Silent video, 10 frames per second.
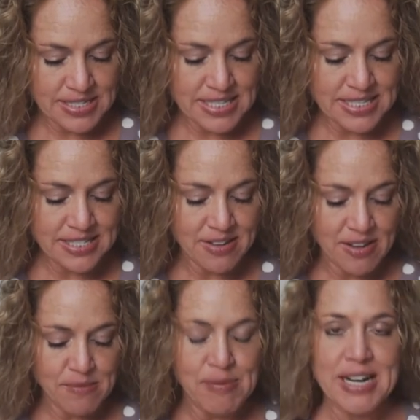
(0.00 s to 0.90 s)
This is
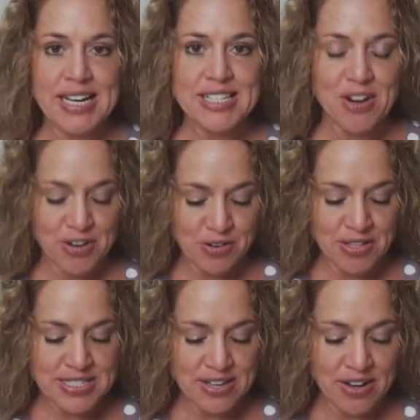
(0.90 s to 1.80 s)
my next
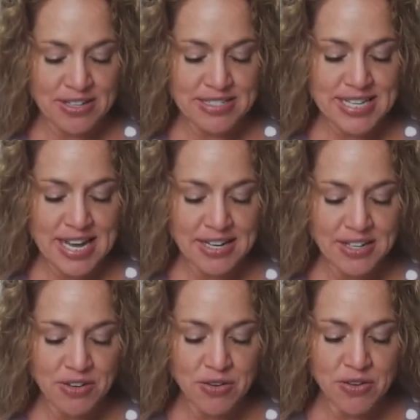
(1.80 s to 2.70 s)
article is on
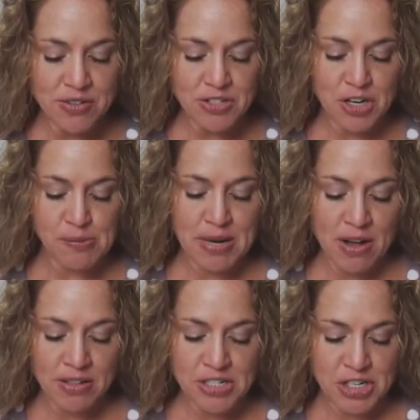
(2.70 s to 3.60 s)
technical
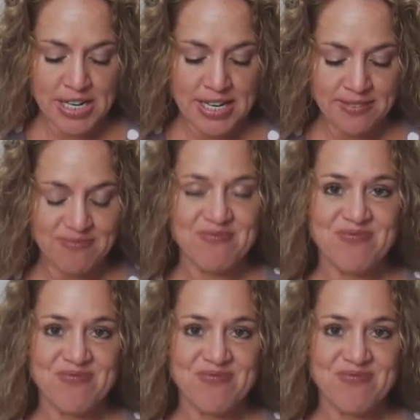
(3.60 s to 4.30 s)
terminology.